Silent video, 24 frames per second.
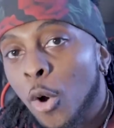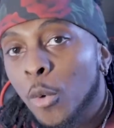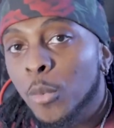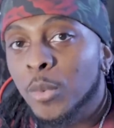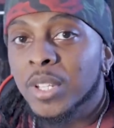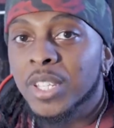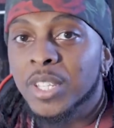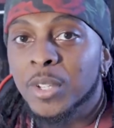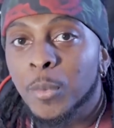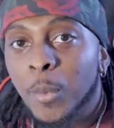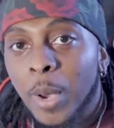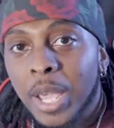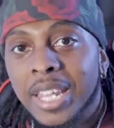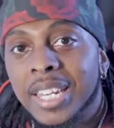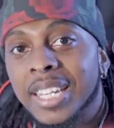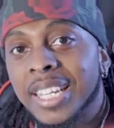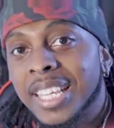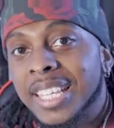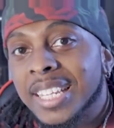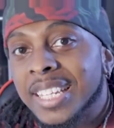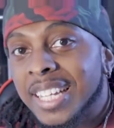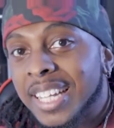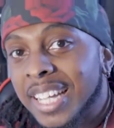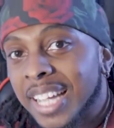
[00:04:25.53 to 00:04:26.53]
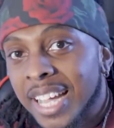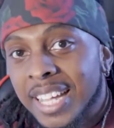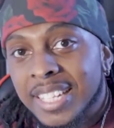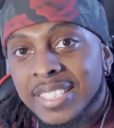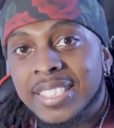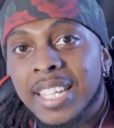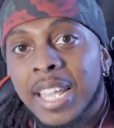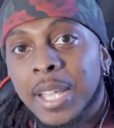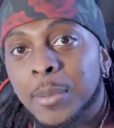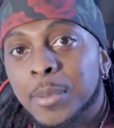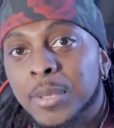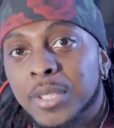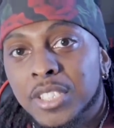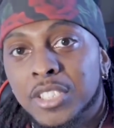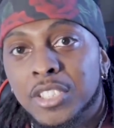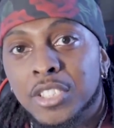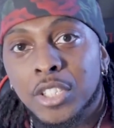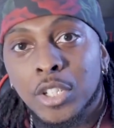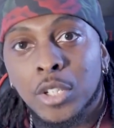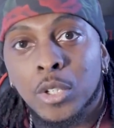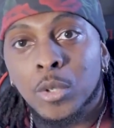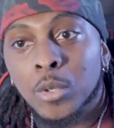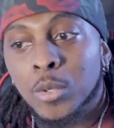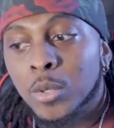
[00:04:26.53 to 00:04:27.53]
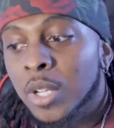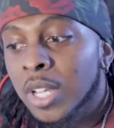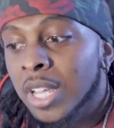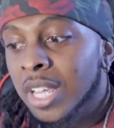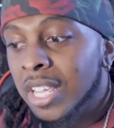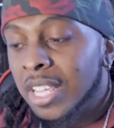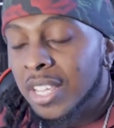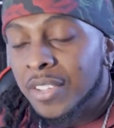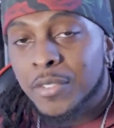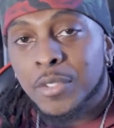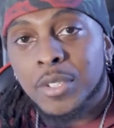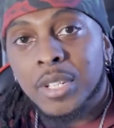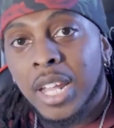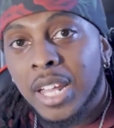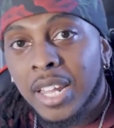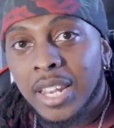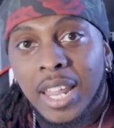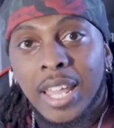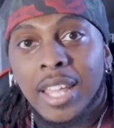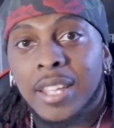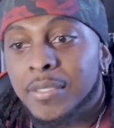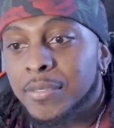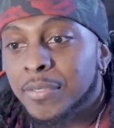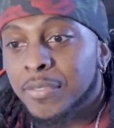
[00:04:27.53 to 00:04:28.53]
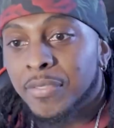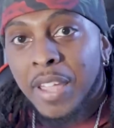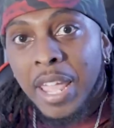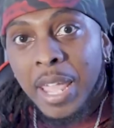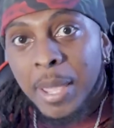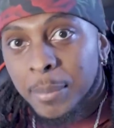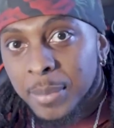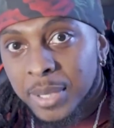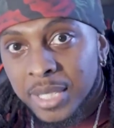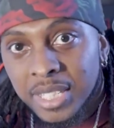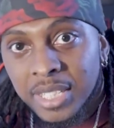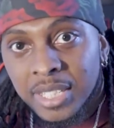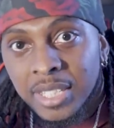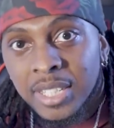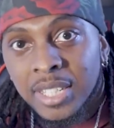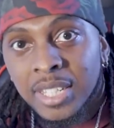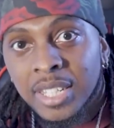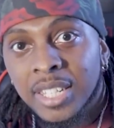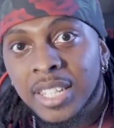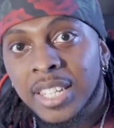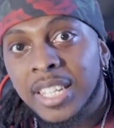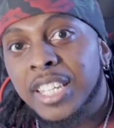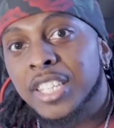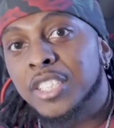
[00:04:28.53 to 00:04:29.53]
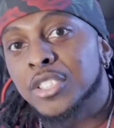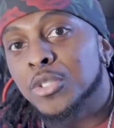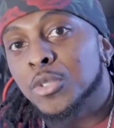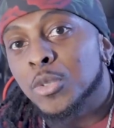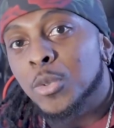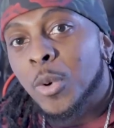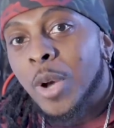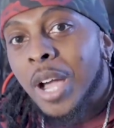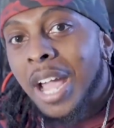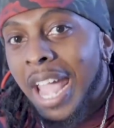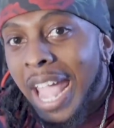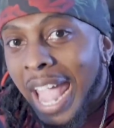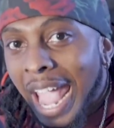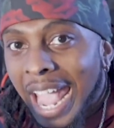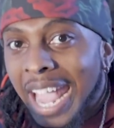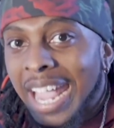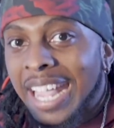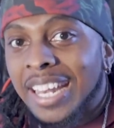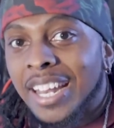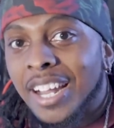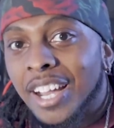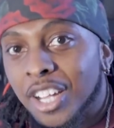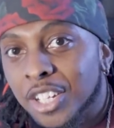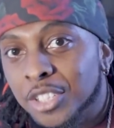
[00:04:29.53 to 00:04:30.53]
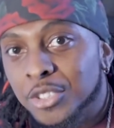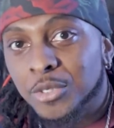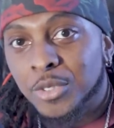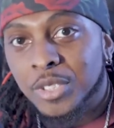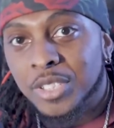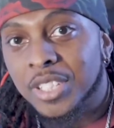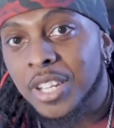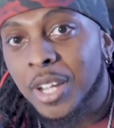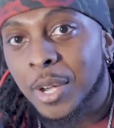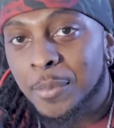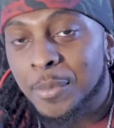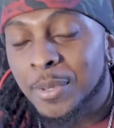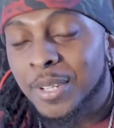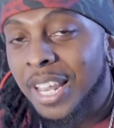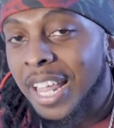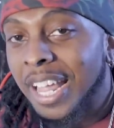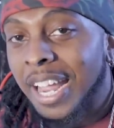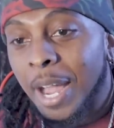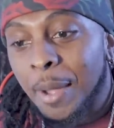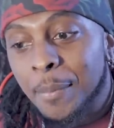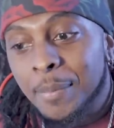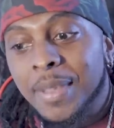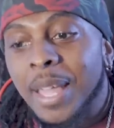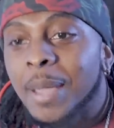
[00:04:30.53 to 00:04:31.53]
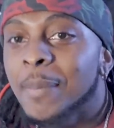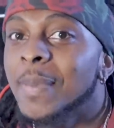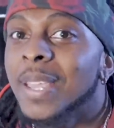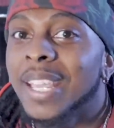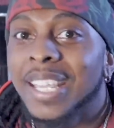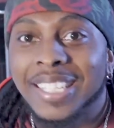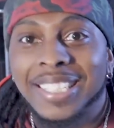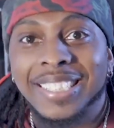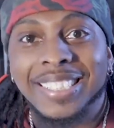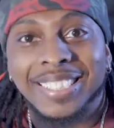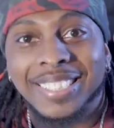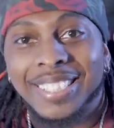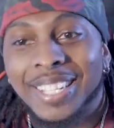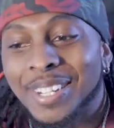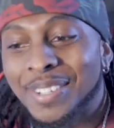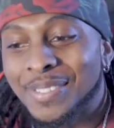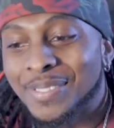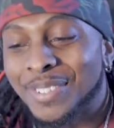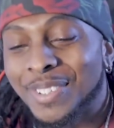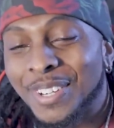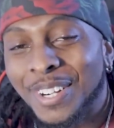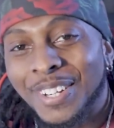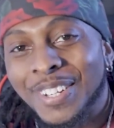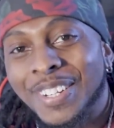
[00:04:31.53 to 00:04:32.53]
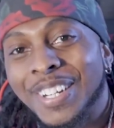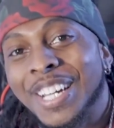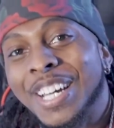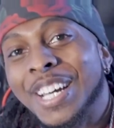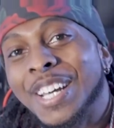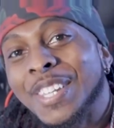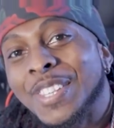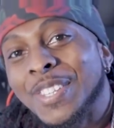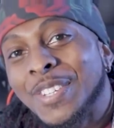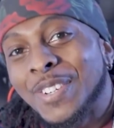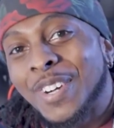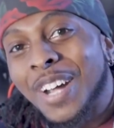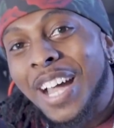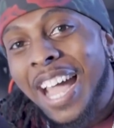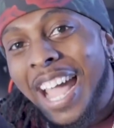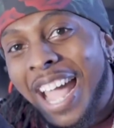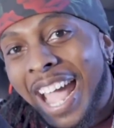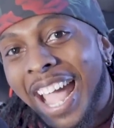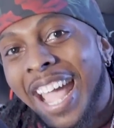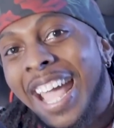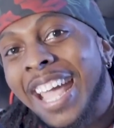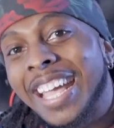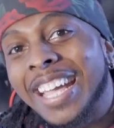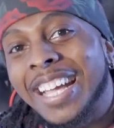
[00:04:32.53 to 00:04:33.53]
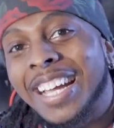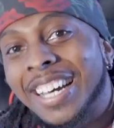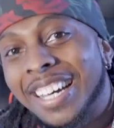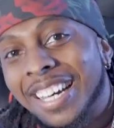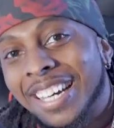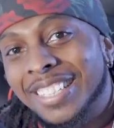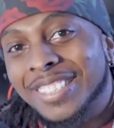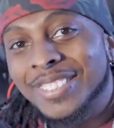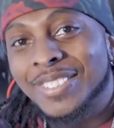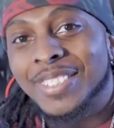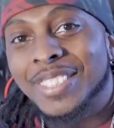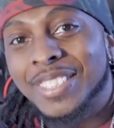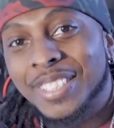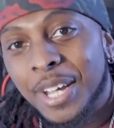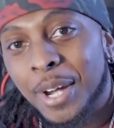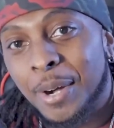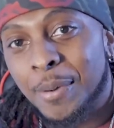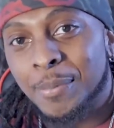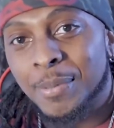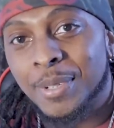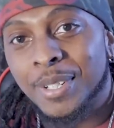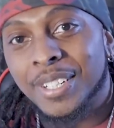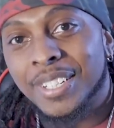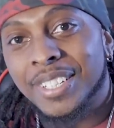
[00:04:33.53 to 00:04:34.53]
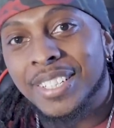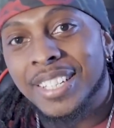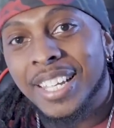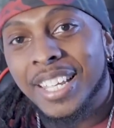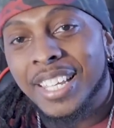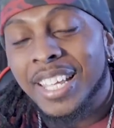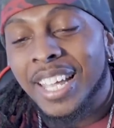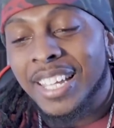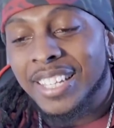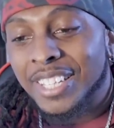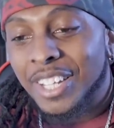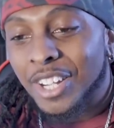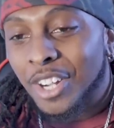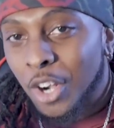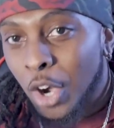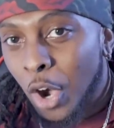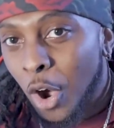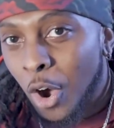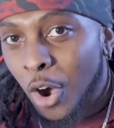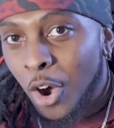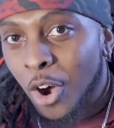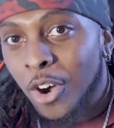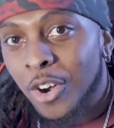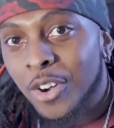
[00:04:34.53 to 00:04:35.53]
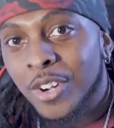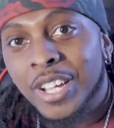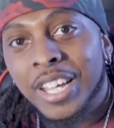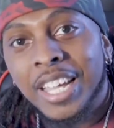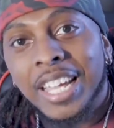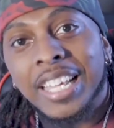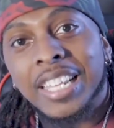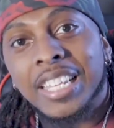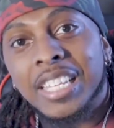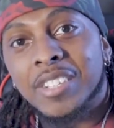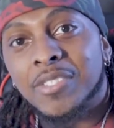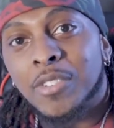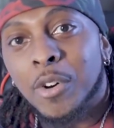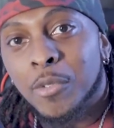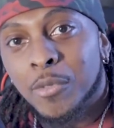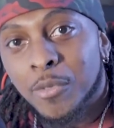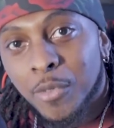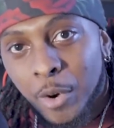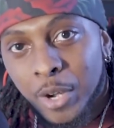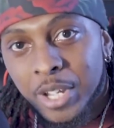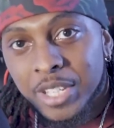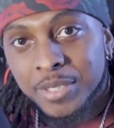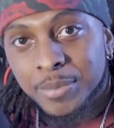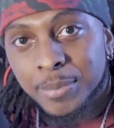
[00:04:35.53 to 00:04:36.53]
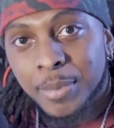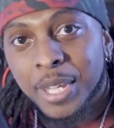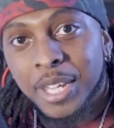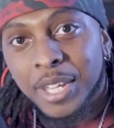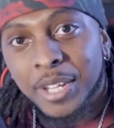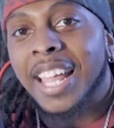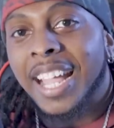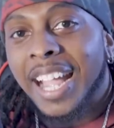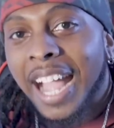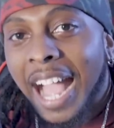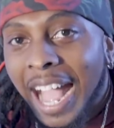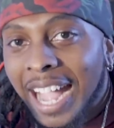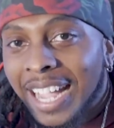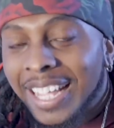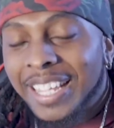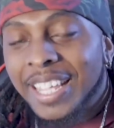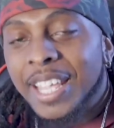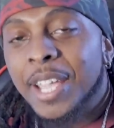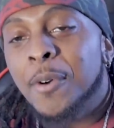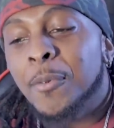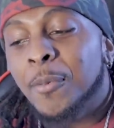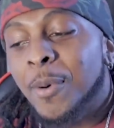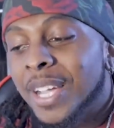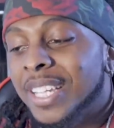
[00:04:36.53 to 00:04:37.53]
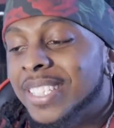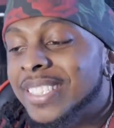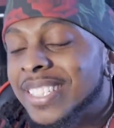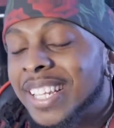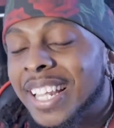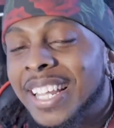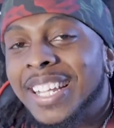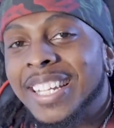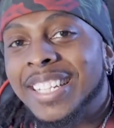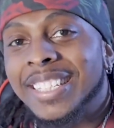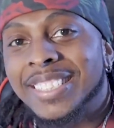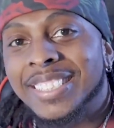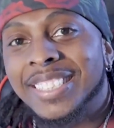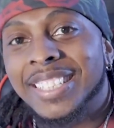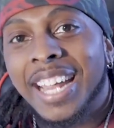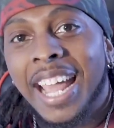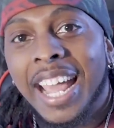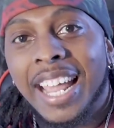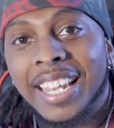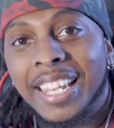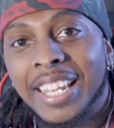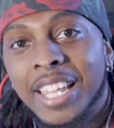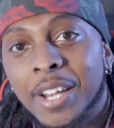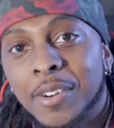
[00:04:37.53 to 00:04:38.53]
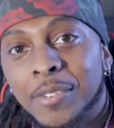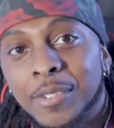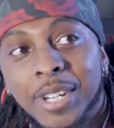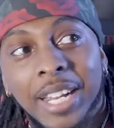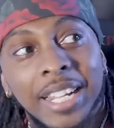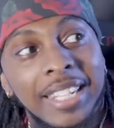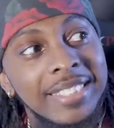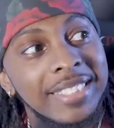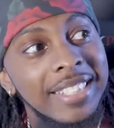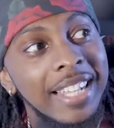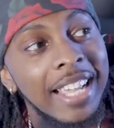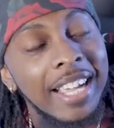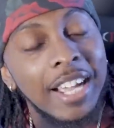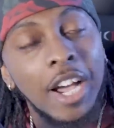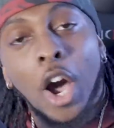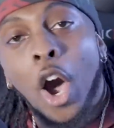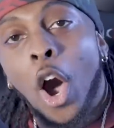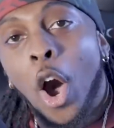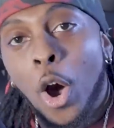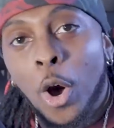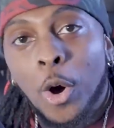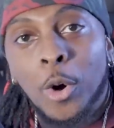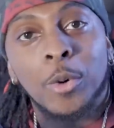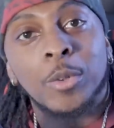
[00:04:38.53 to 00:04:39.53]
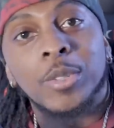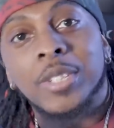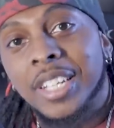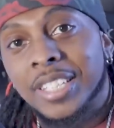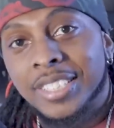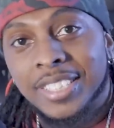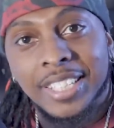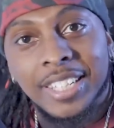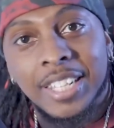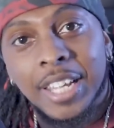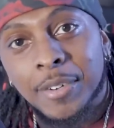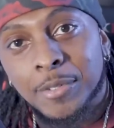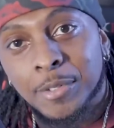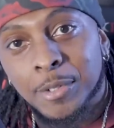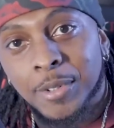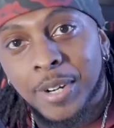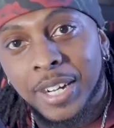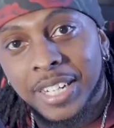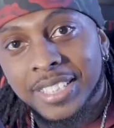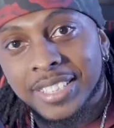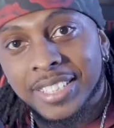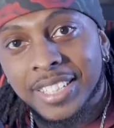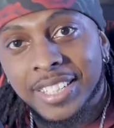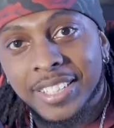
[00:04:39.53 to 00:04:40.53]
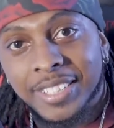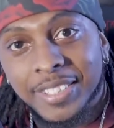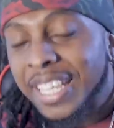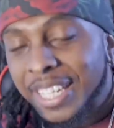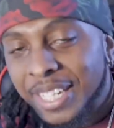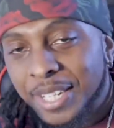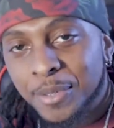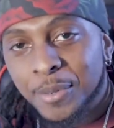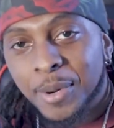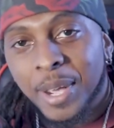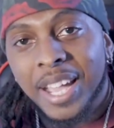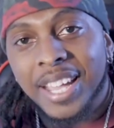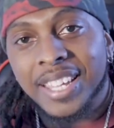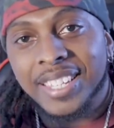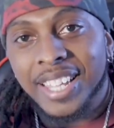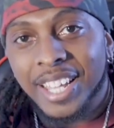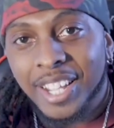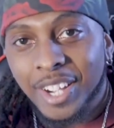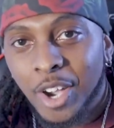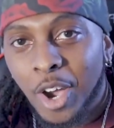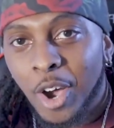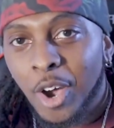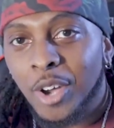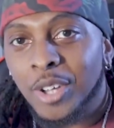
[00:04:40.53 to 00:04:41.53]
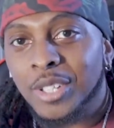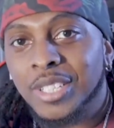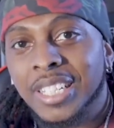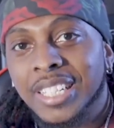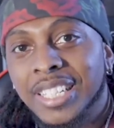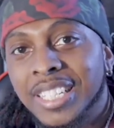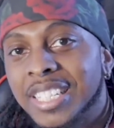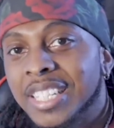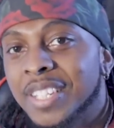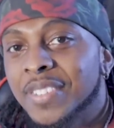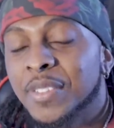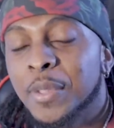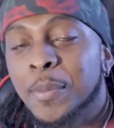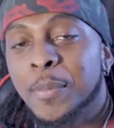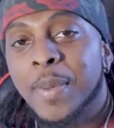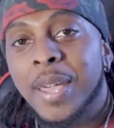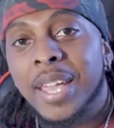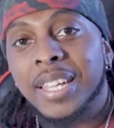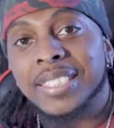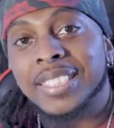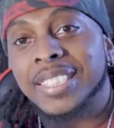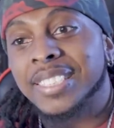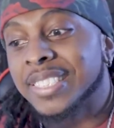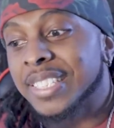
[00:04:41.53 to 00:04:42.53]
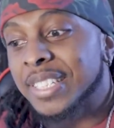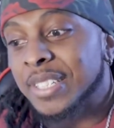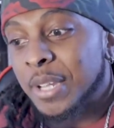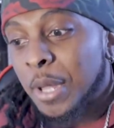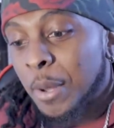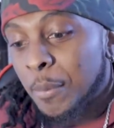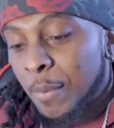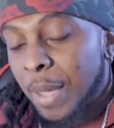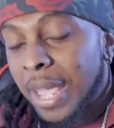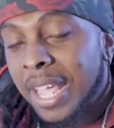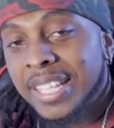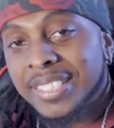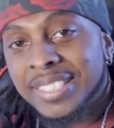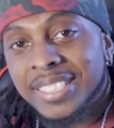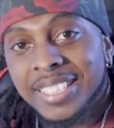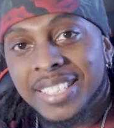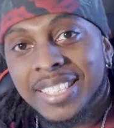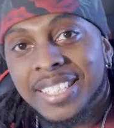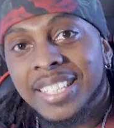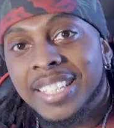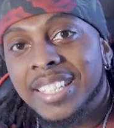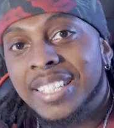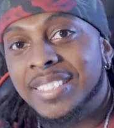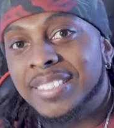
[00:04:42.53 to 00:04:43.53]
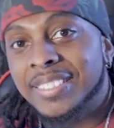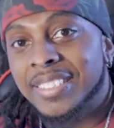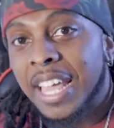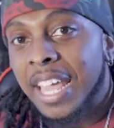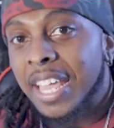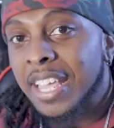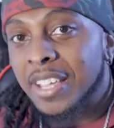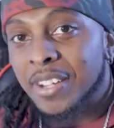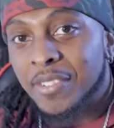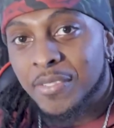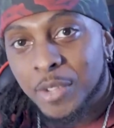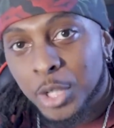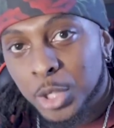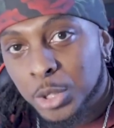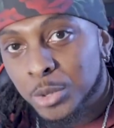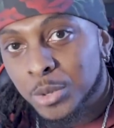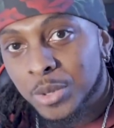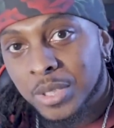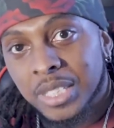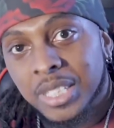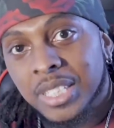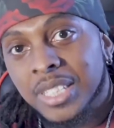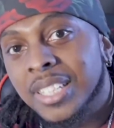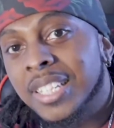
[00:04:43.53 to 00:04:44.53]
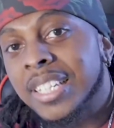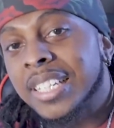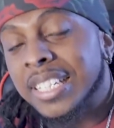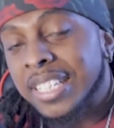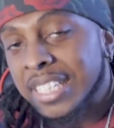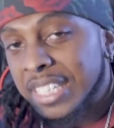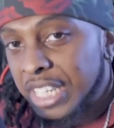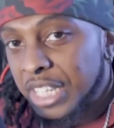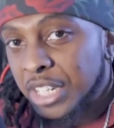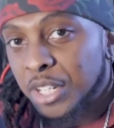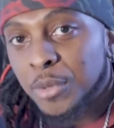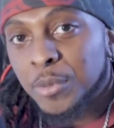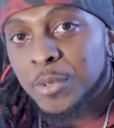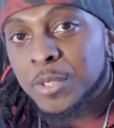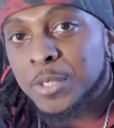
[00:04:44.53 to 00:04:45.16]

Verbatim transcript: only way to get in contact with this dude, if you're not like family, is through a 800 number. Like I'm not making this up, bro. Through a 800 number and you have to call and leave a voicemail. Like I can't wait till I get to that level. That's like a whole nother level right there. Anyway, they call, they leave the message and amazingly, they eventually get a